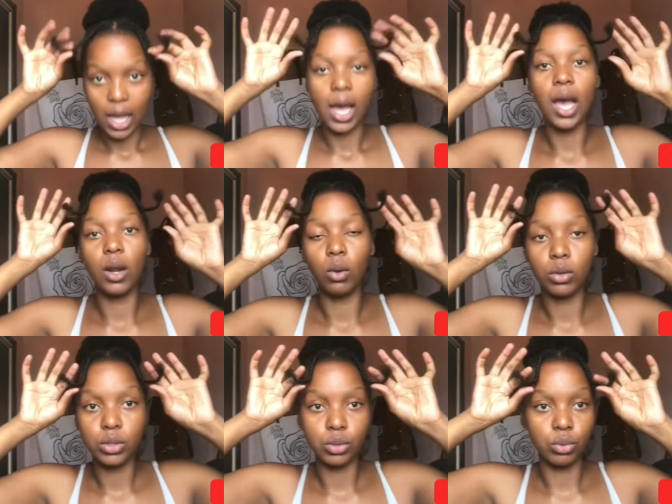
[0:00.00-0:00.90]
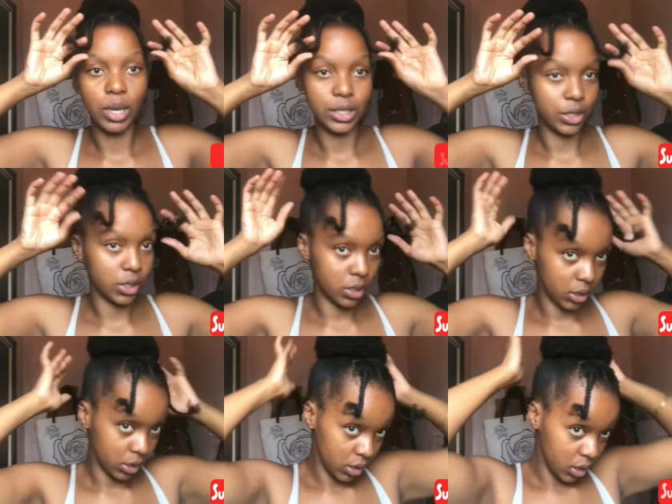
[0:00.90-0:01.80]
alone so i
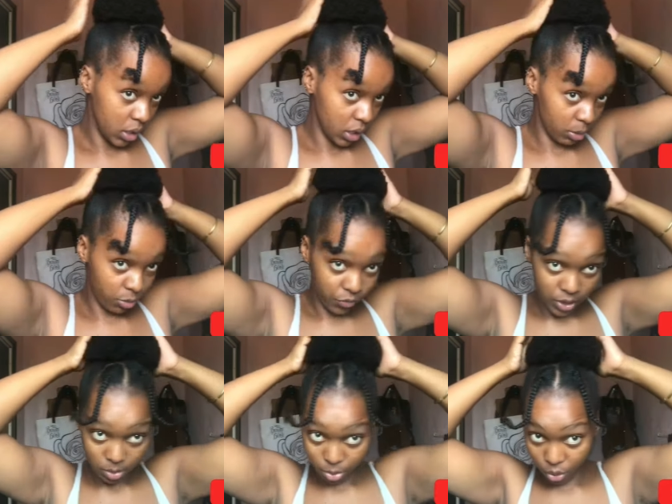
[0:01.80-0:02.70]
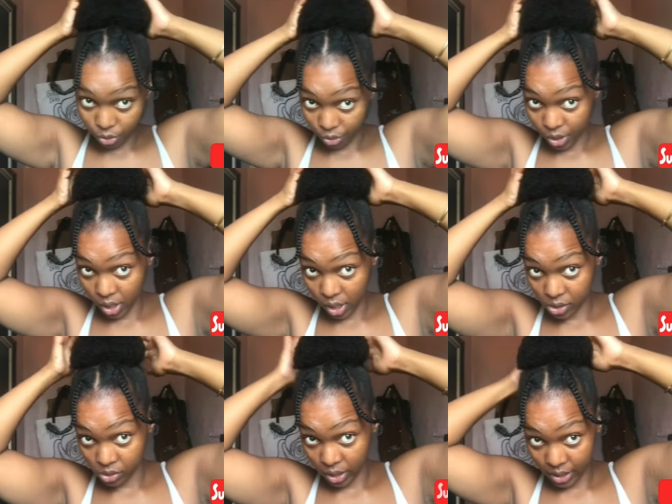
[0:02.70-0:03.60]
just little phondo here
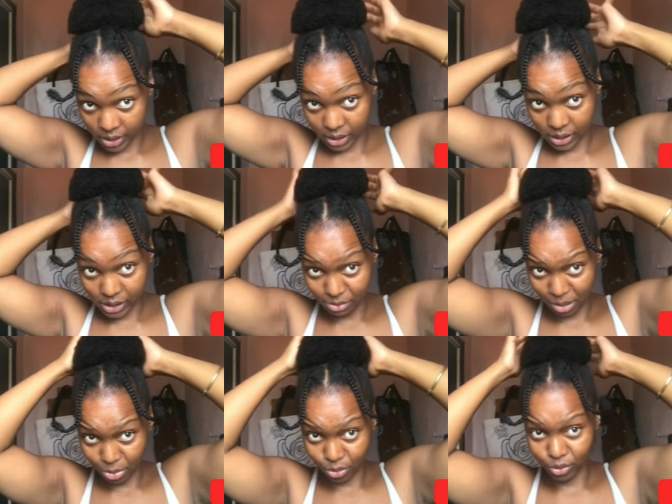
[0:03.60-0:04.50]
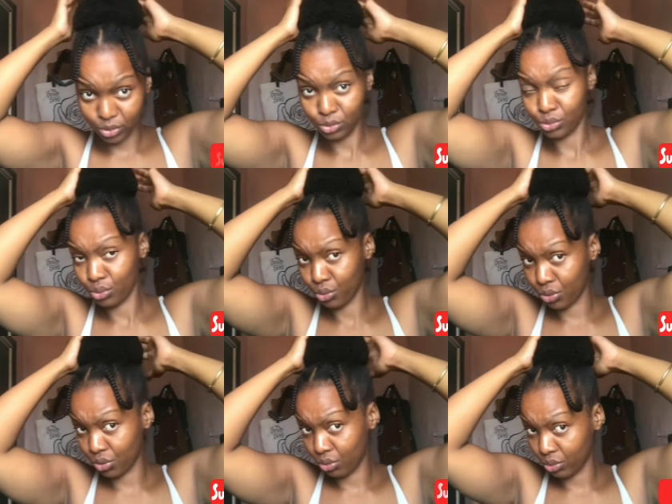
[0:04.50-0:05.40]
as you guys can see my phondo is so
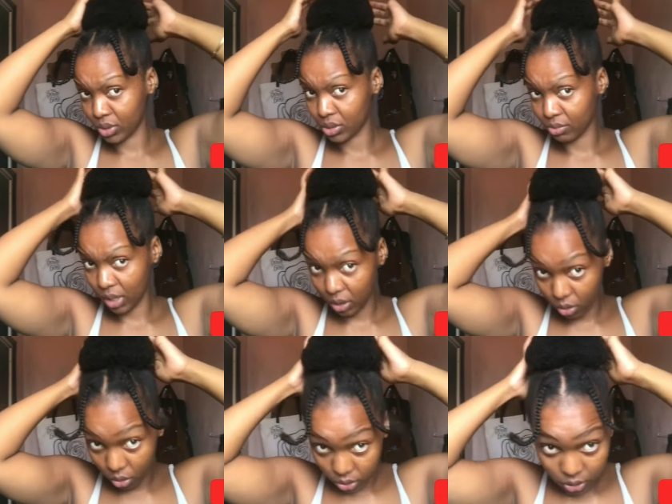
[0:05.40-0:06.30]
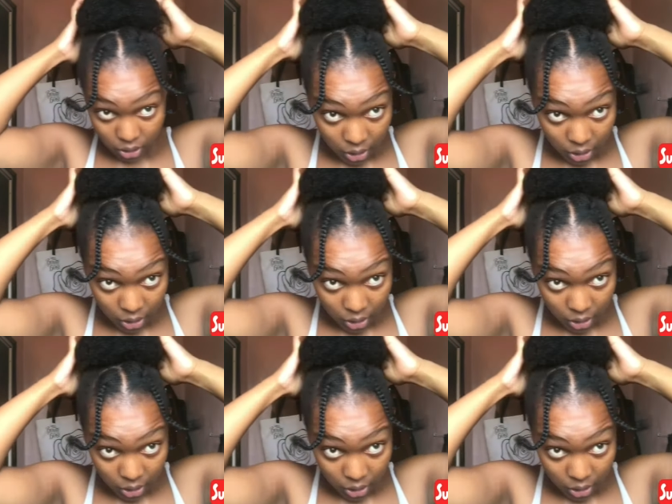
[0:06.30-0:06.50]
cute oh my gosh